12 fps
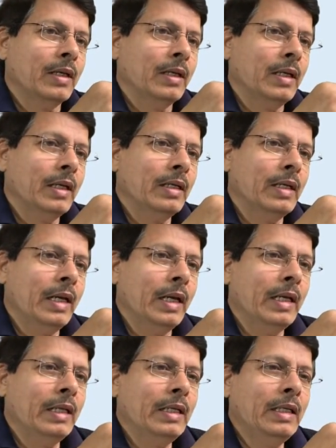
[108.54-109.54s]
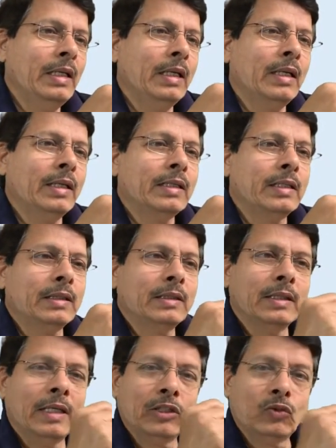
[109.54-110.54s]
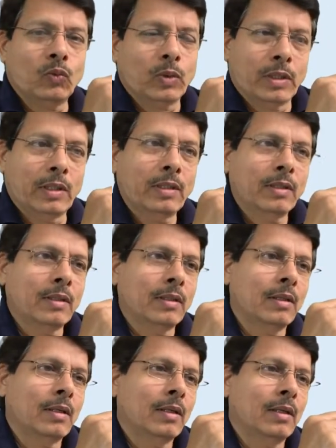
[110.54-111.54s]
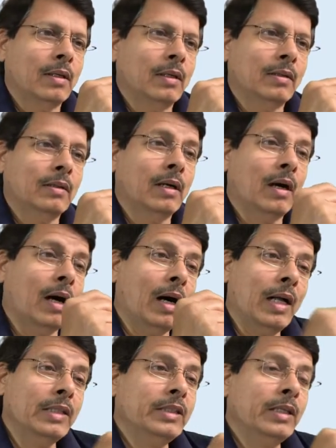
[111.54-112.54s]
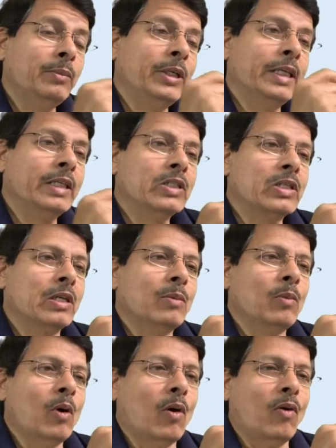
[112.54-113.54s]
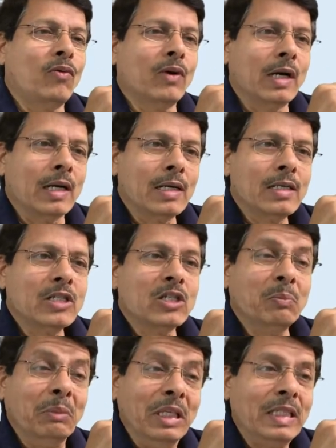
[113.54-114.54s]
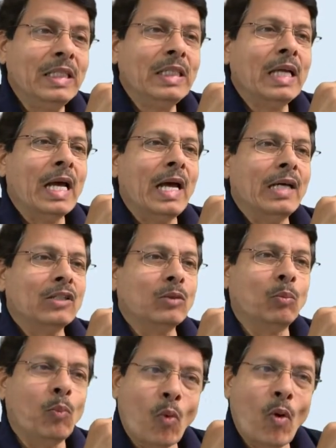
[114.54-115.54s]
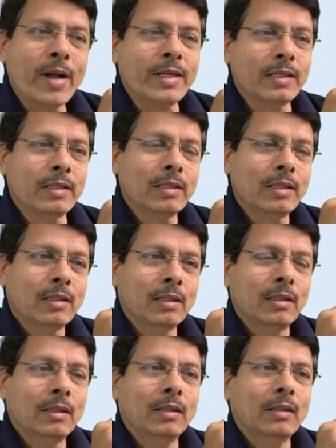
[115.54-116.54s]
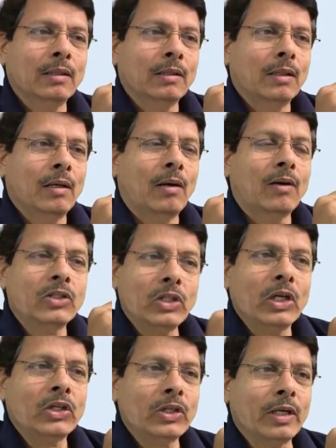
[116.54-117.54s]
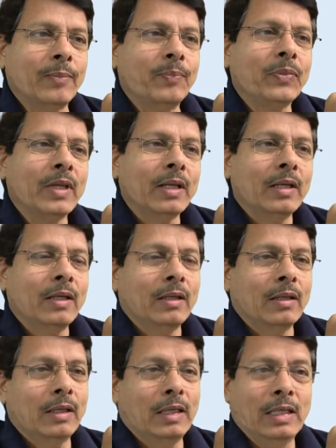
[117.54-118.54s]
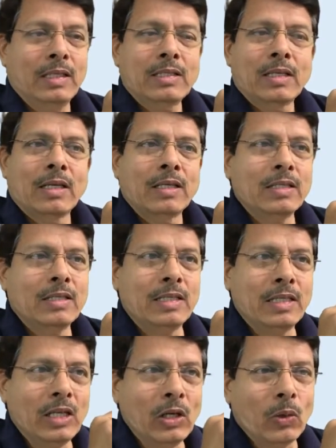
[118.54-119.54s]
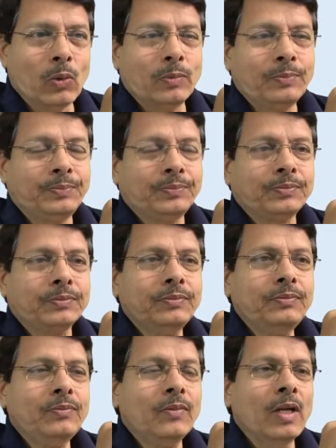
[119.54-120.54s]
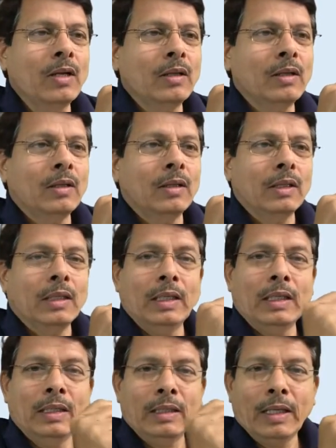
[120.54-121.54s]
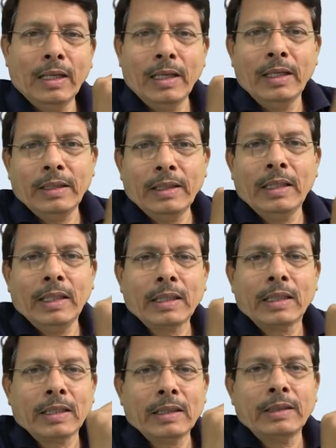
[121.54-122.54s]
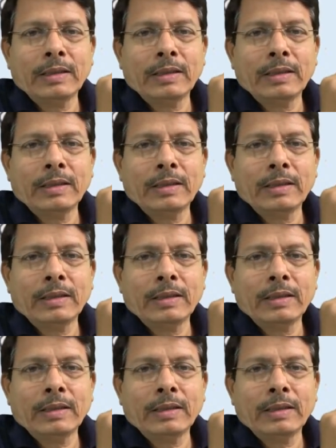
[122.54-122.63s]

In any electric network, the algebraic sum of currents meeting at a point or junction is 0. In any electrical